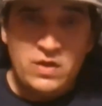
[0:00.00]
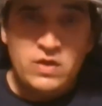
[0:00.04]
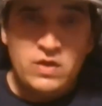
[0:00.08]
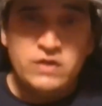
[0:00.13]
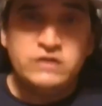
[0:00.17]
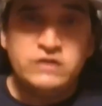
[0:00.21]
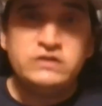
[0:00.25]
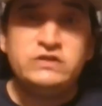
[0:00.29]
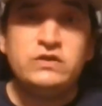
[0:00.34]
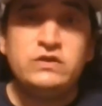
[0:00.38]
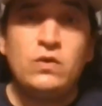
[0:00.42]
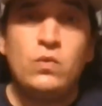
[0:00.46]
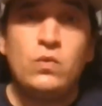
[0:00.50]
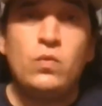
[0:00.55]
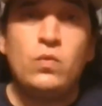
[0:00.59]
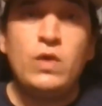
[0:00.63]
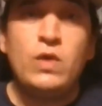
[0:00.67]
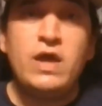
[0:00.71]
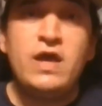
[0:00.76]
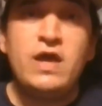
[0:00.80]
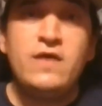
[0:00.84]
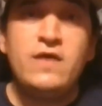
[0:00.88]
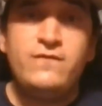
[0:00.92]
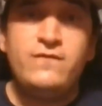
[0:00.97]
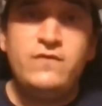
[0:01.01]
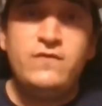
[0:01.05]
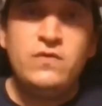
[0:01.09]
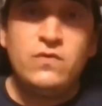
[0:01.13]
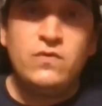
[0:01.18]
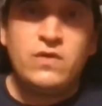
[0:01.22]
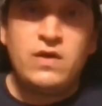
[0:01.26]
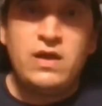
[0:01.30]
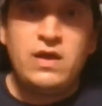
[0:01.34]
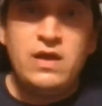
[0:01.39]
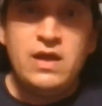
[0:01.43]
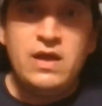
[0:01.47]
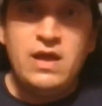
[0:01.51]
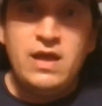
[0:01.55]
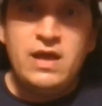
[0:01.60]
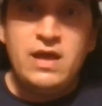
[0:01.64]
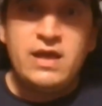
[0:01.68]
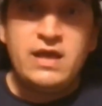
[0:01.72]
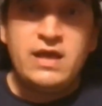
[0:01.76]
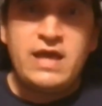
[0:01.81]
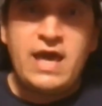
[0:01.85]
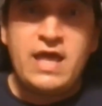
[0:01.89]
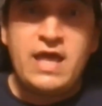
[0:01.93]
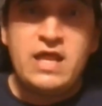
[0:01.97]
So if you
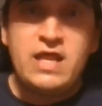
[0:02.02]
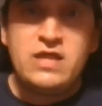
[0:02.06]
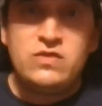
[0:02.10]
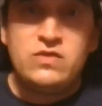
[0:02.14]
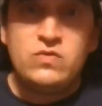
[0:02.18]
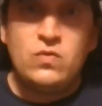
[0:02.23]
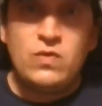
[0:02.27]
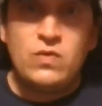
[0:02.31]
get into